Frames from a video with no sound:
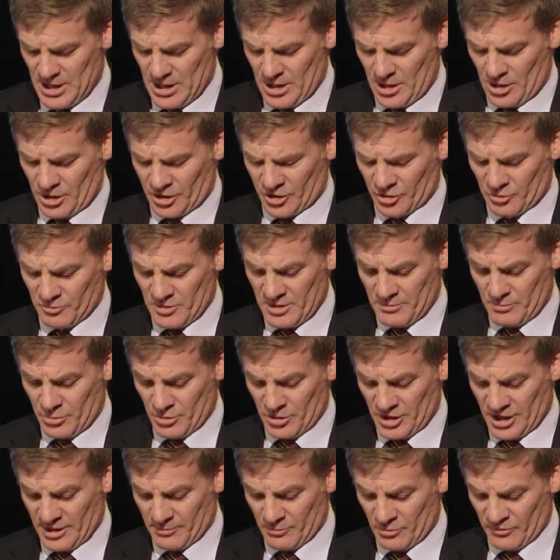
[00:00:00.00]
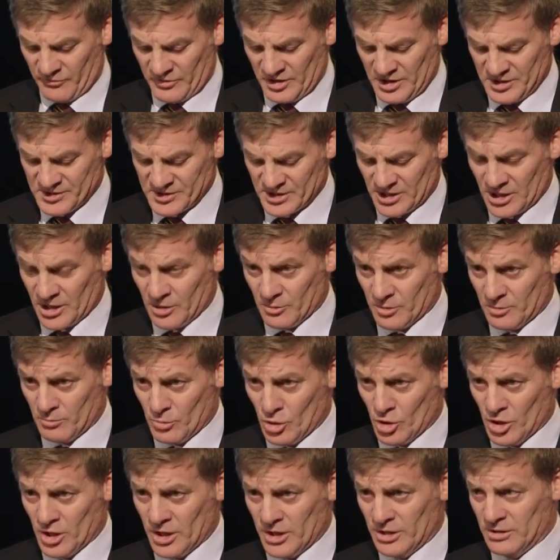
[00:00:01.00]
I can remember a number of years ago in
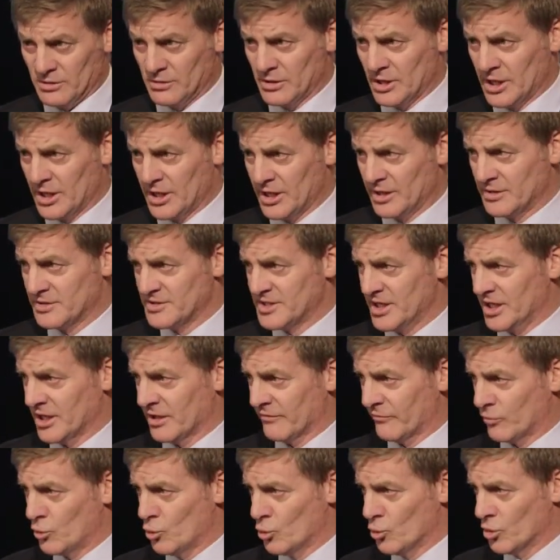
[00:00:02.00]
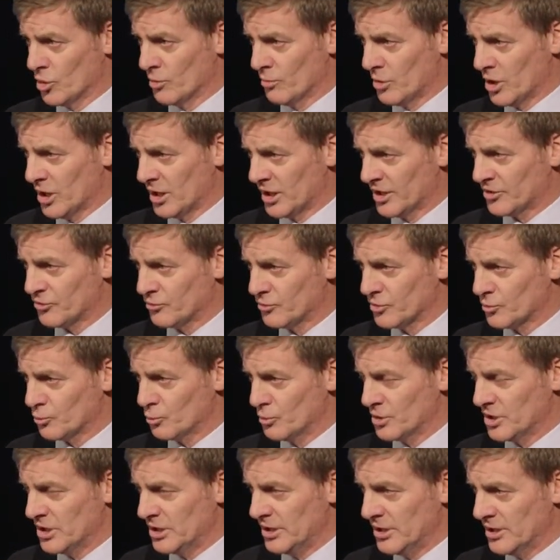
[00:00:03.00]
my town of Gore, in my electorate,
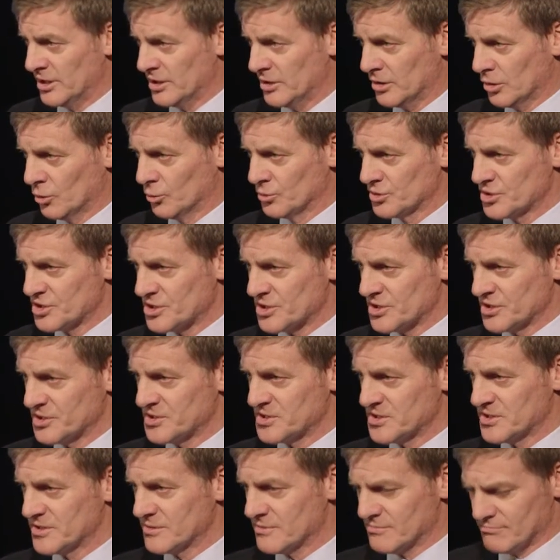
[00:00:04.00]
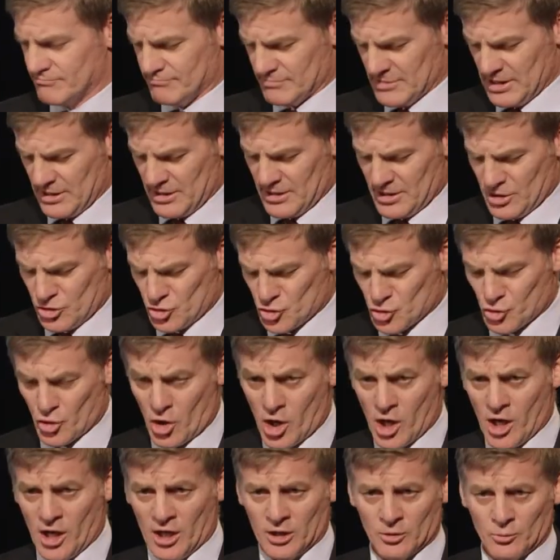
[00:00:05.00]
we launched this
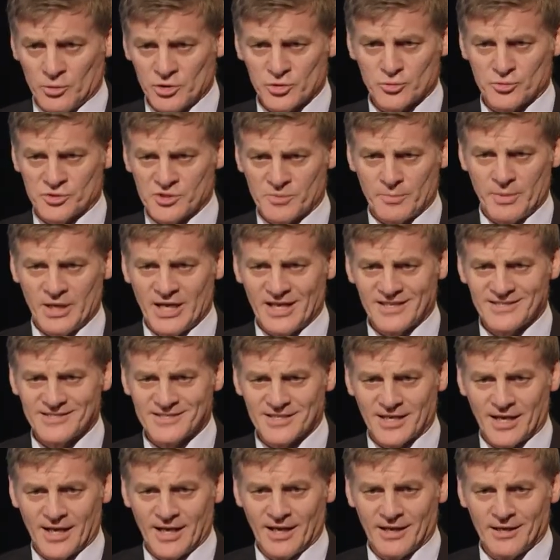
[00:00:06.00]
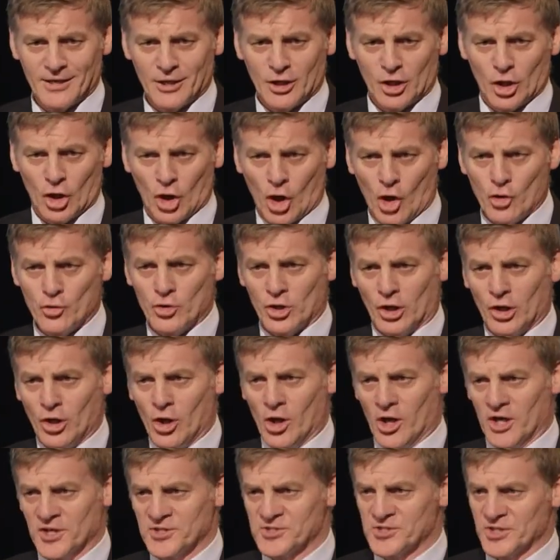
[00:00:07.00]
trial which was about
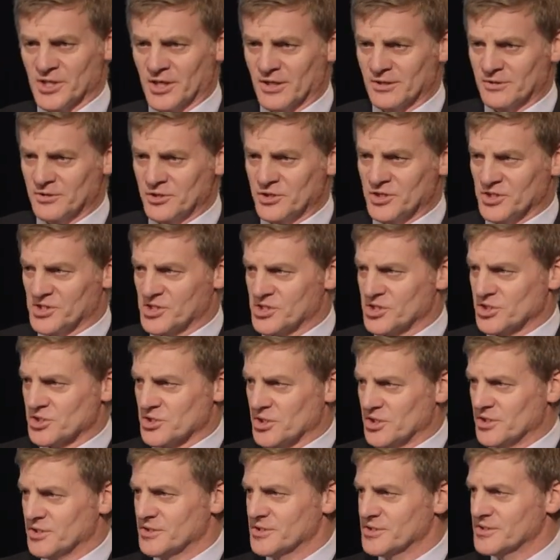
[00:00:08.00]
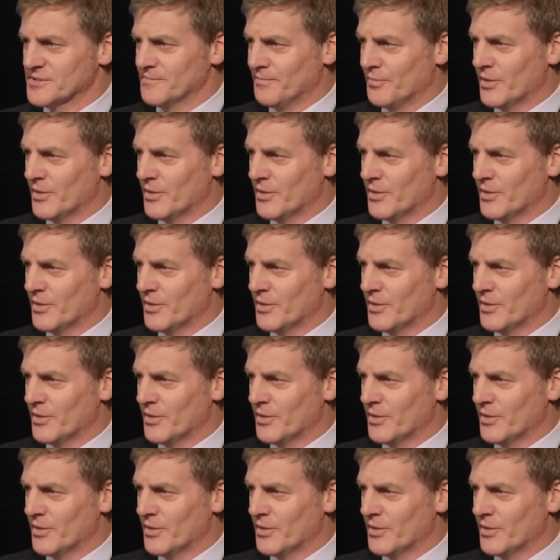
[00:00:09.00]
localising decisions